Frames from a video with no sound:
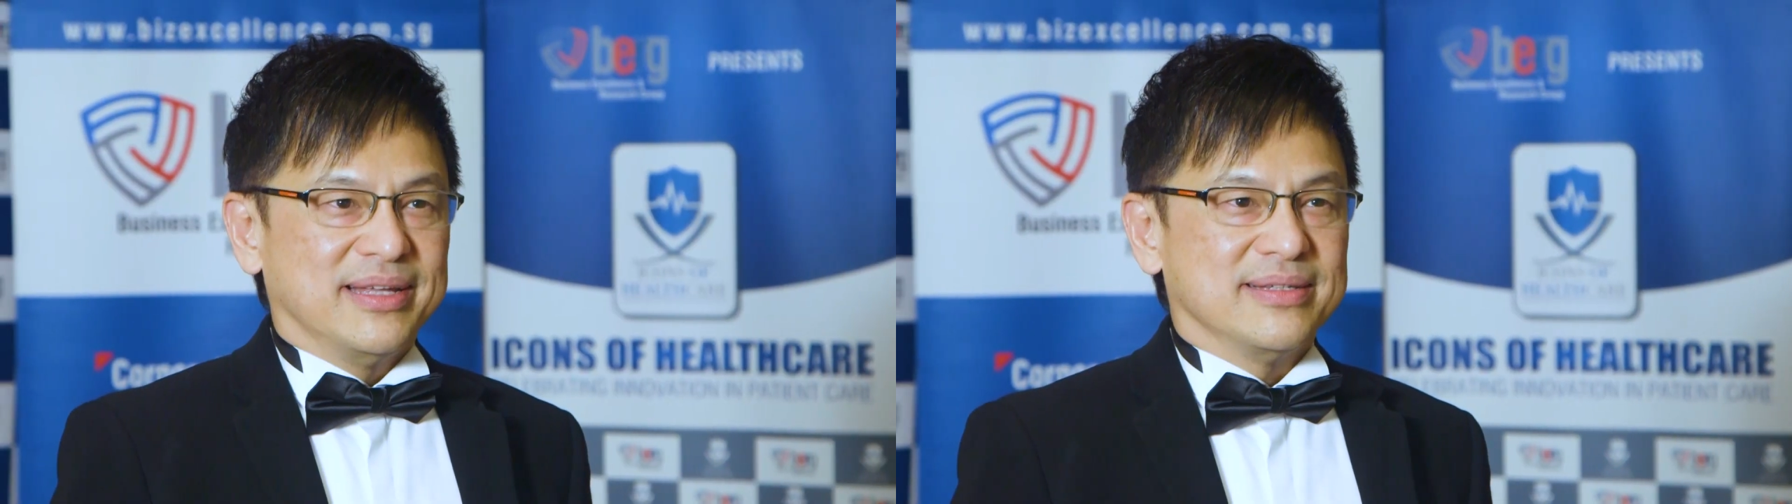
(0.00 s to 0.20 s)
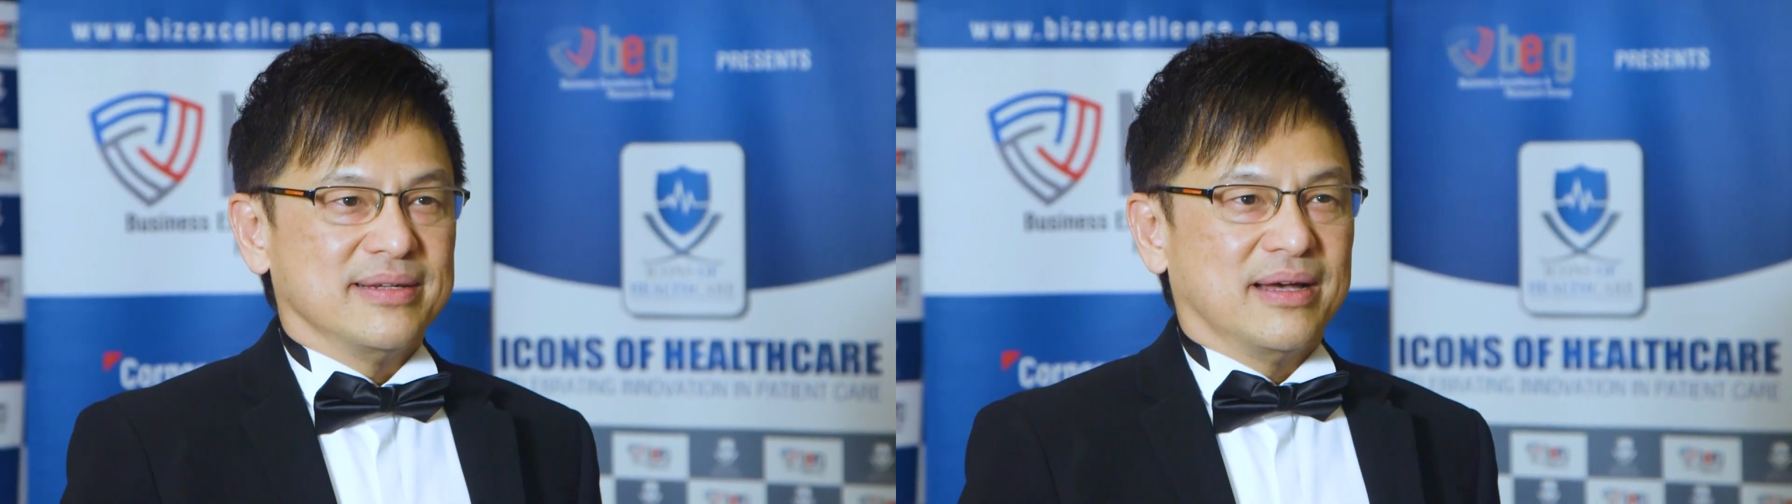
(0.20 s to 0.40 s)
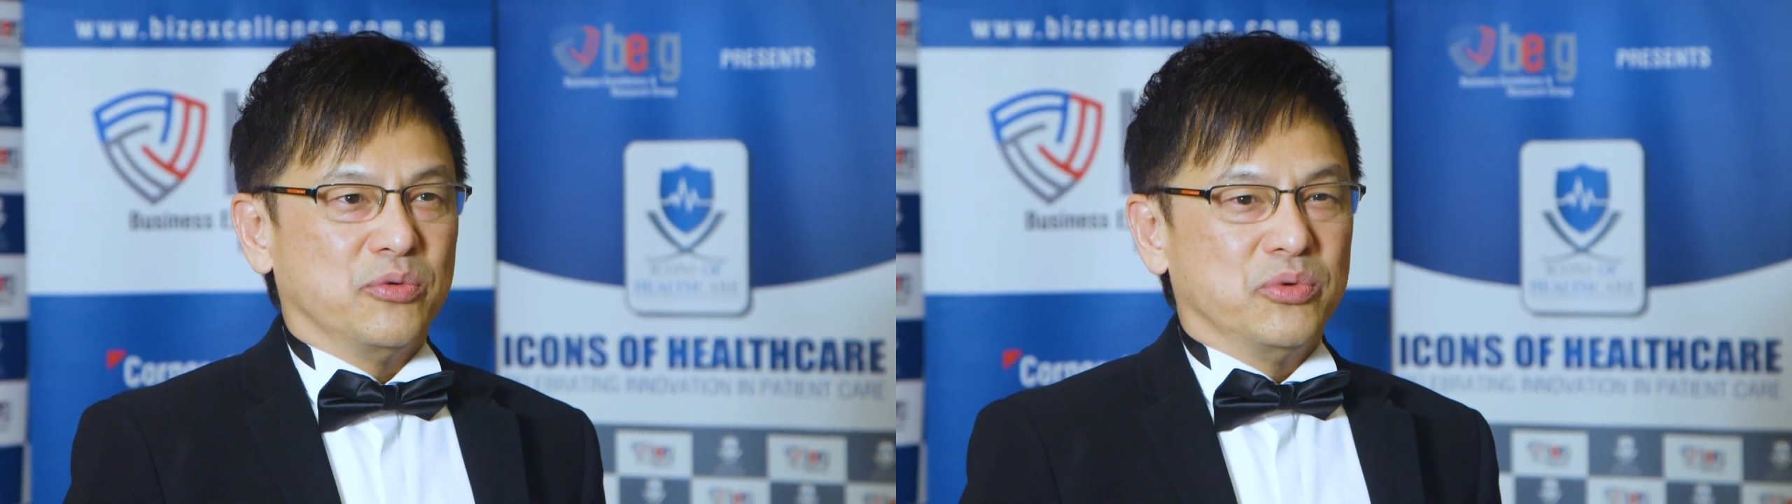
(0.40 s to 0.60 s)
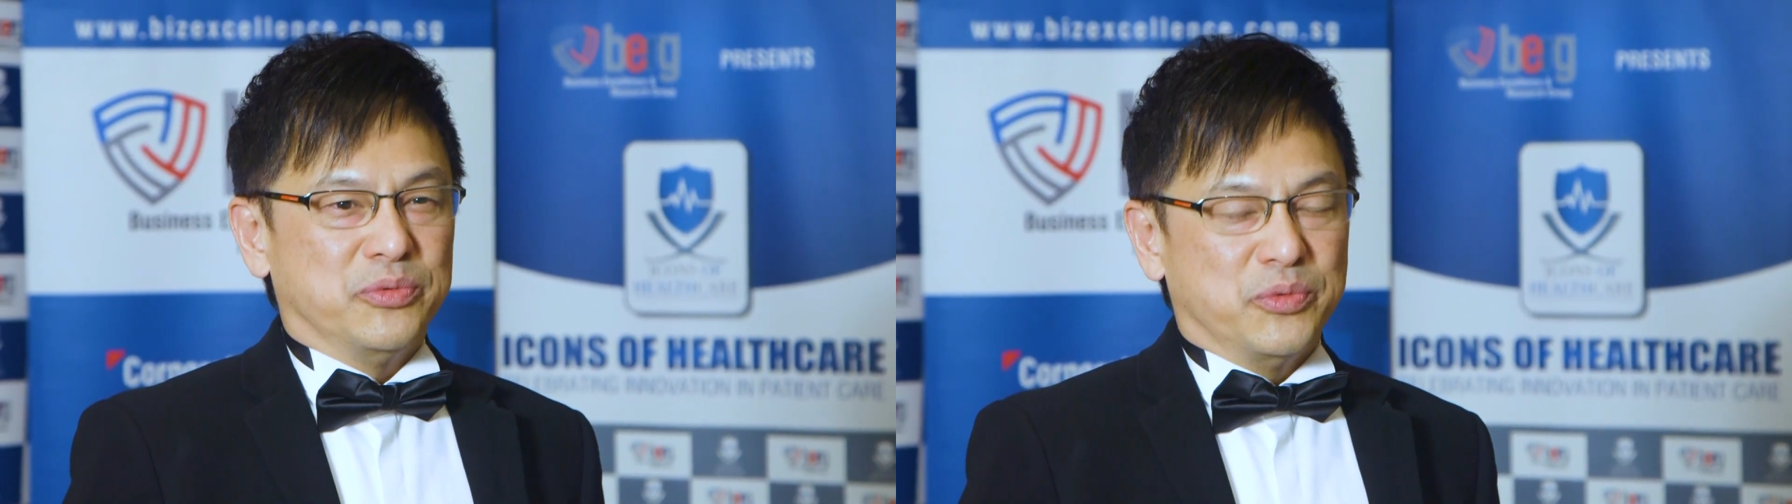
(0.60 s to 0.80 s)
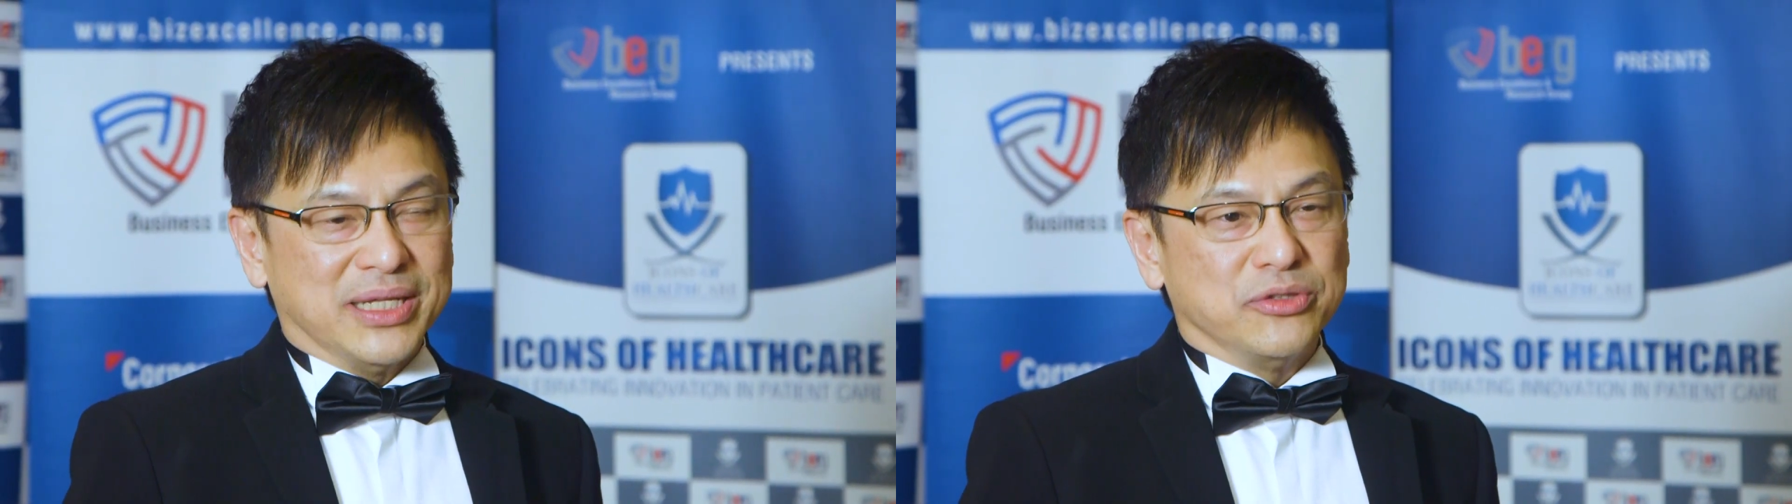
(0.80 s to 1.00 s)
that I
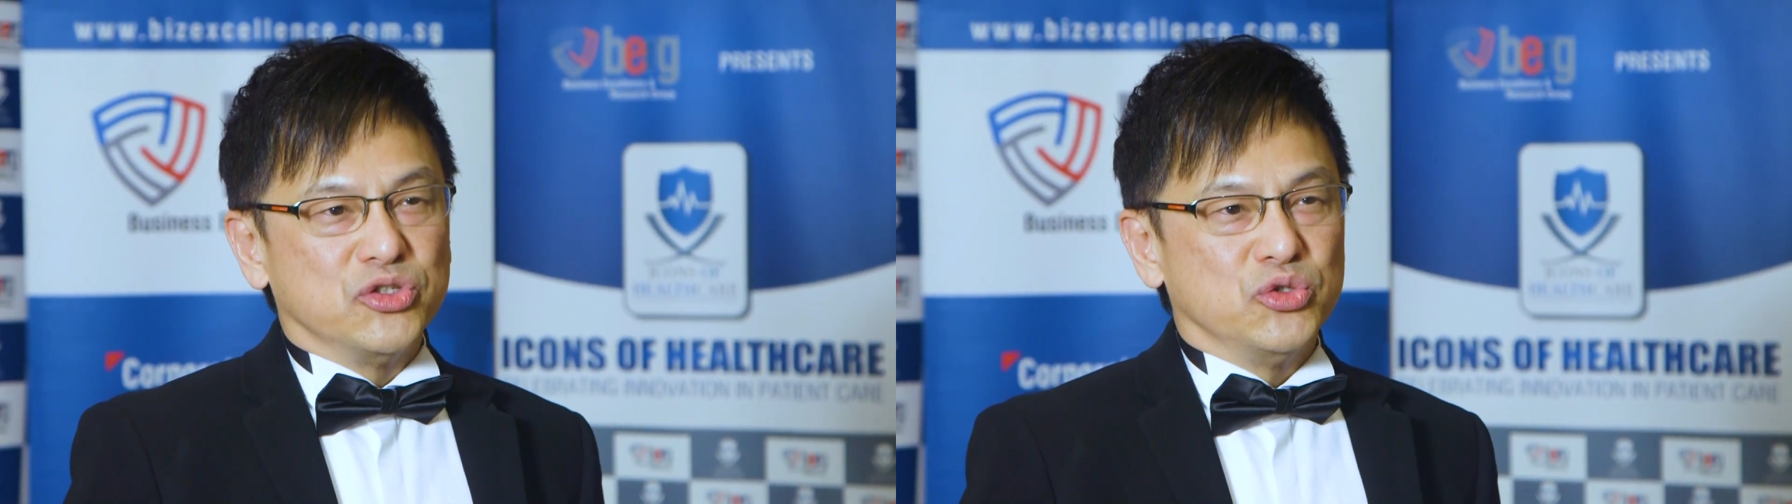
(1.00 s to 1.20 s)
want